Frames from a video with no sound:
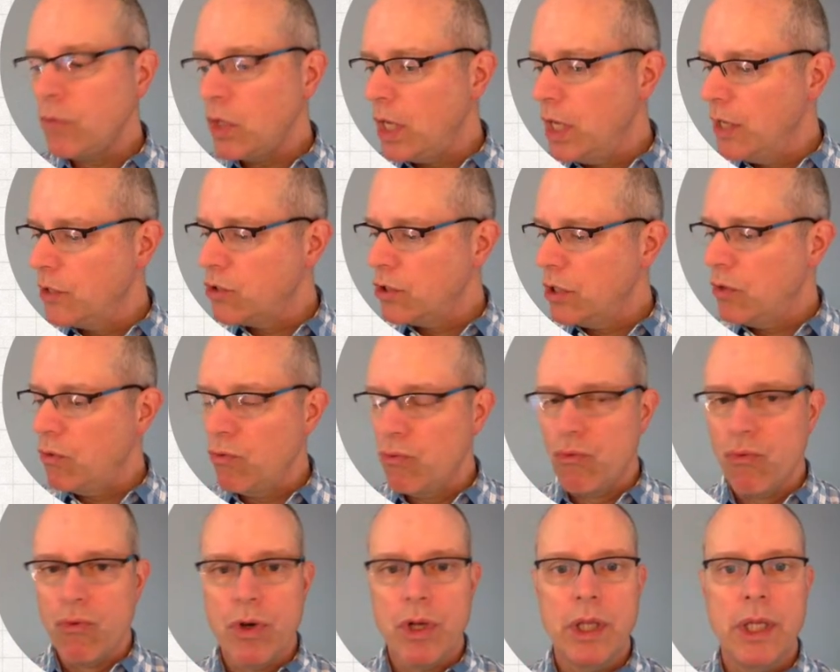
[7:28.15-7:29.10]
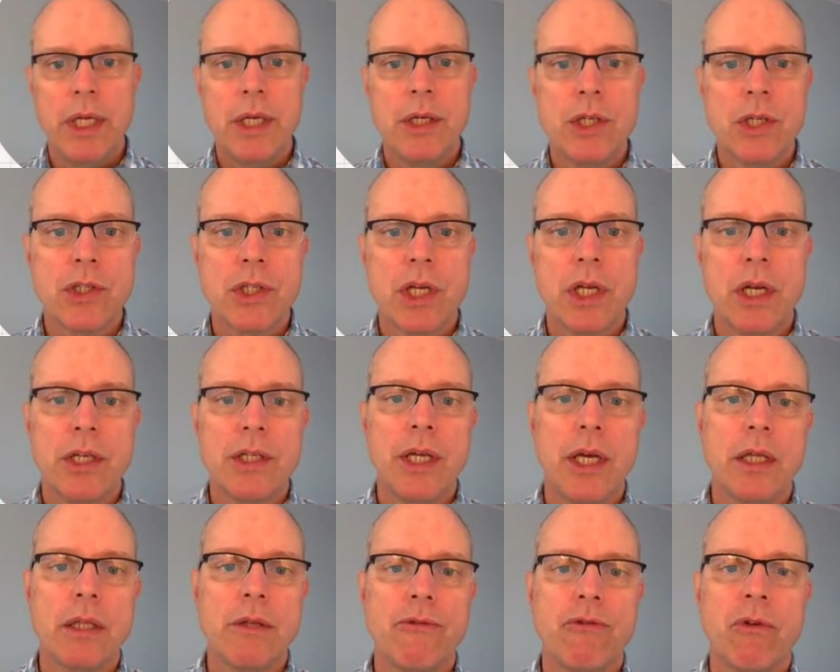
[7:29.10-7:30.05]
It's really just going to
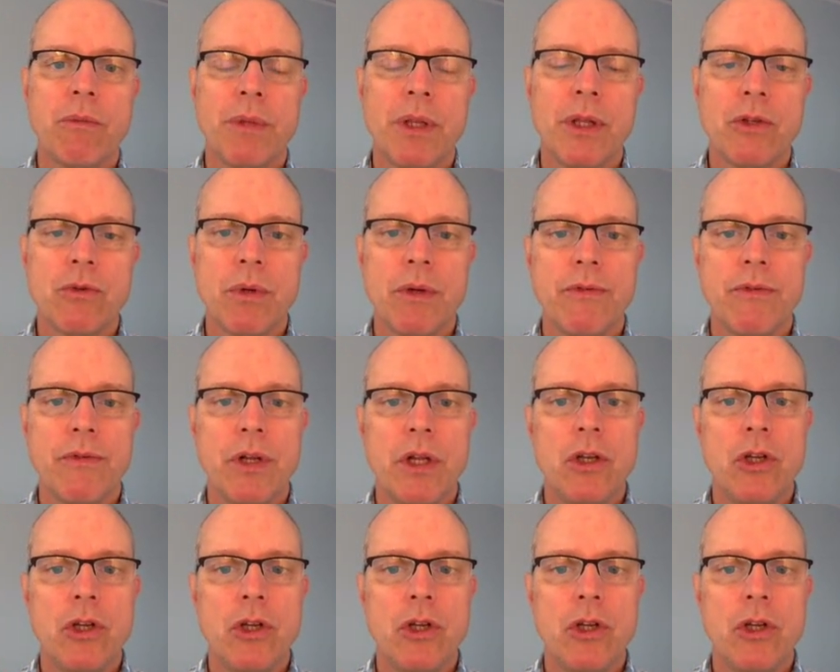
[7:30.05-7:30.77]
take the formulas we've